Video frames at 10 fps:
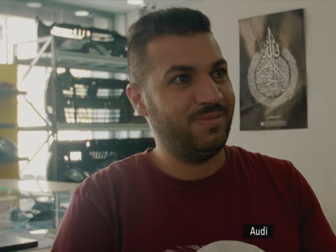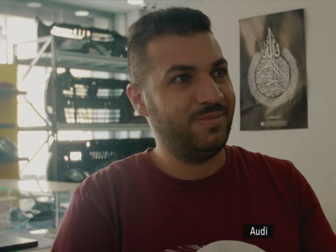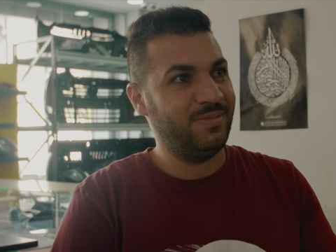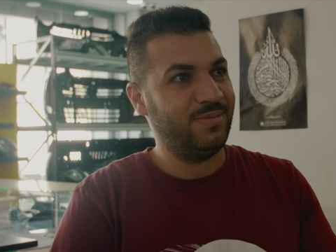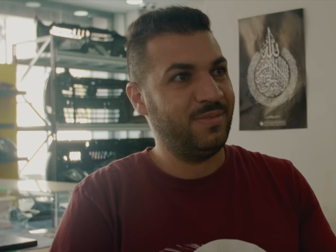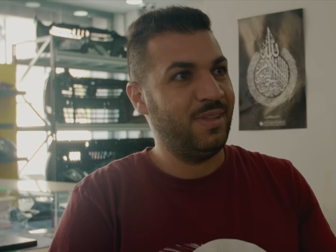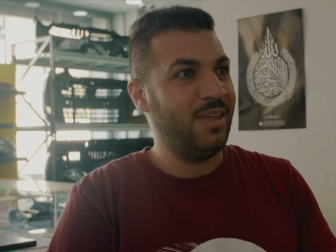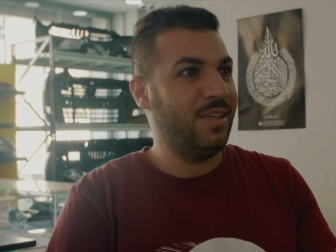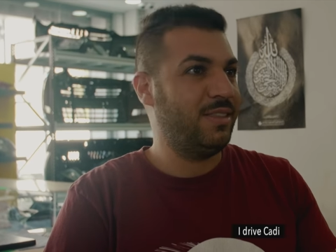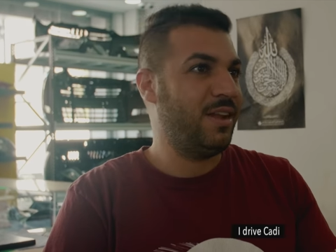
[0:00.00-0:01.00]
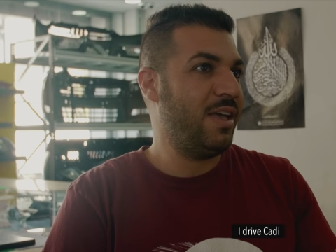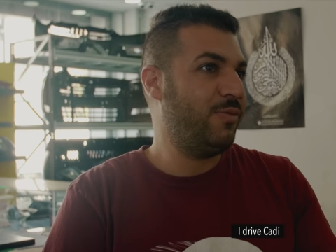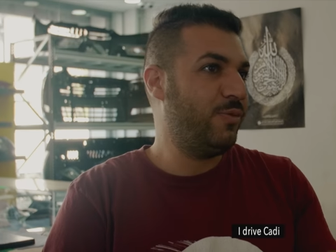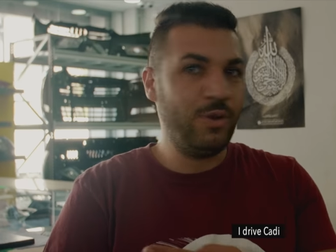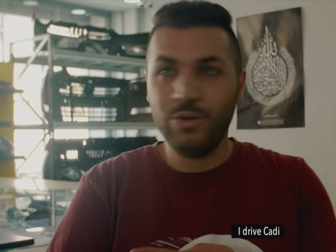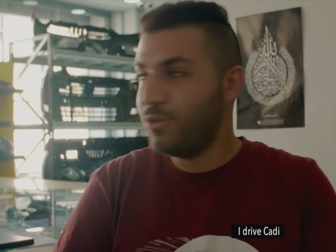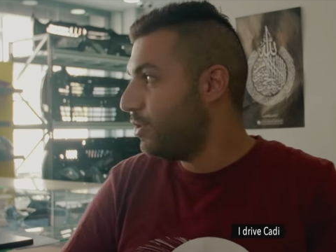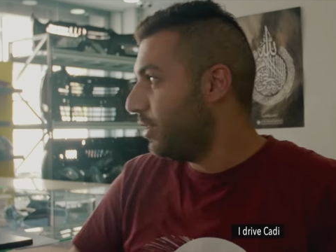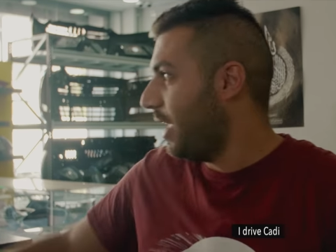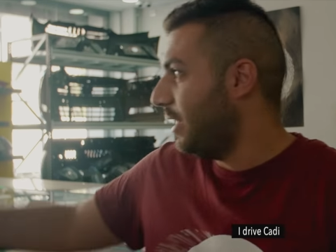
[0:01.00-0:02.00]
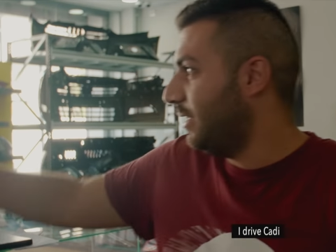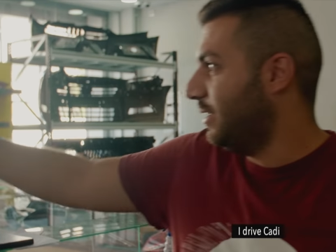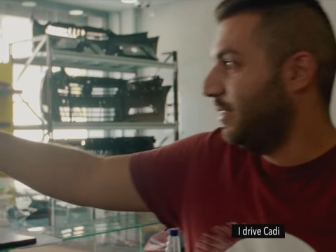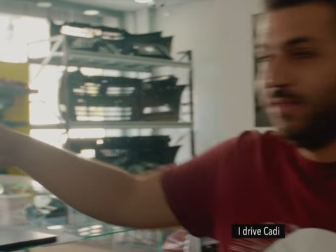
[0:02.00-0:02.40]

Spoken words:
I drive Volux, Caddy.